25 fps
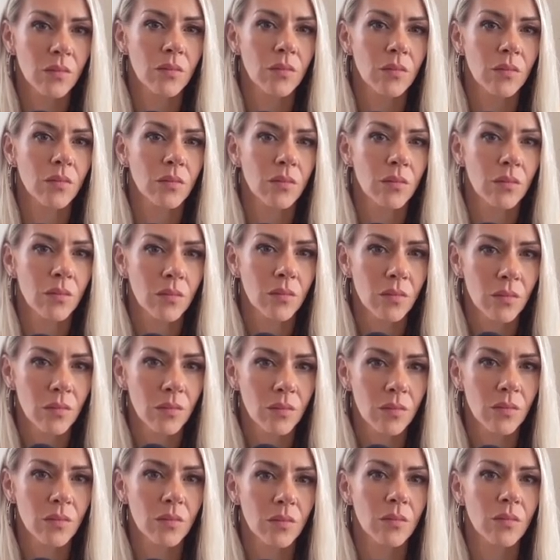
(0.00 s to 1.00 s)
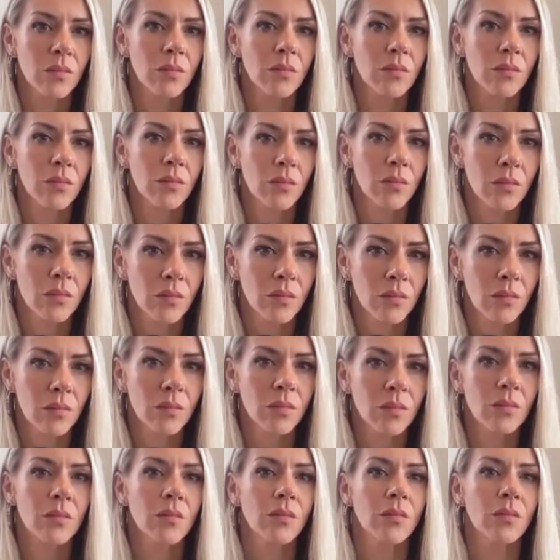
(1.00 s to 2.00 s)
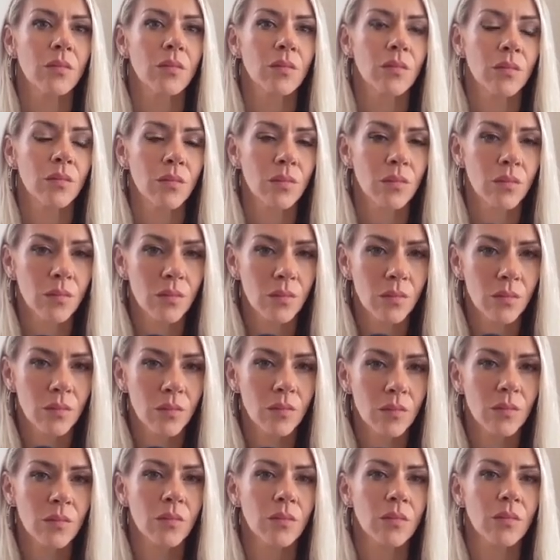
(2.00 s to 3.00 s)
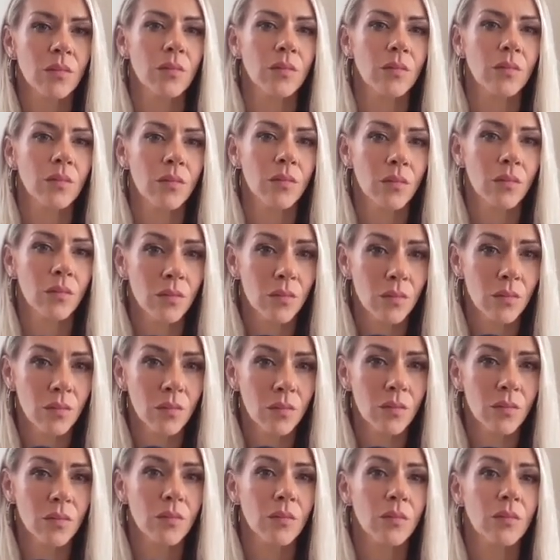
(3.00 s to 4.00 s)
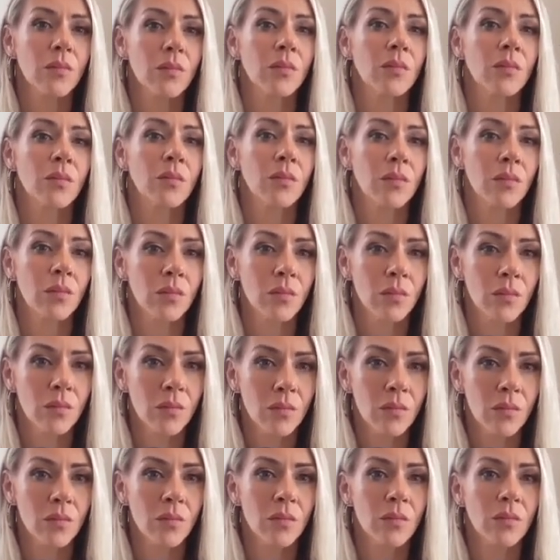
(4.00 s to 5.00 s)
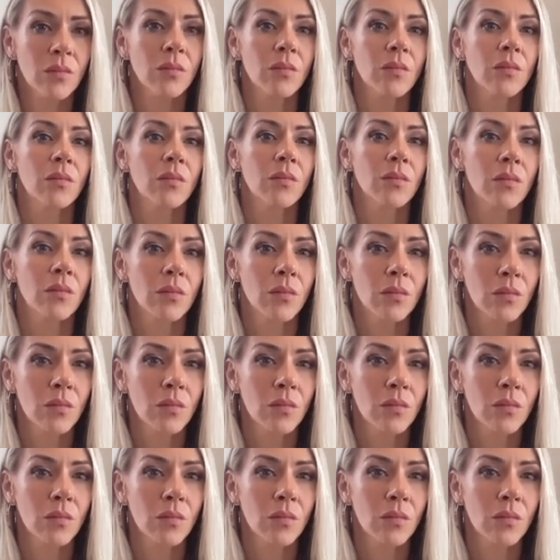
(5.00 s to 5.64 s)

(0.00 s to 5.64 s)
No words are spoken by the person on screen.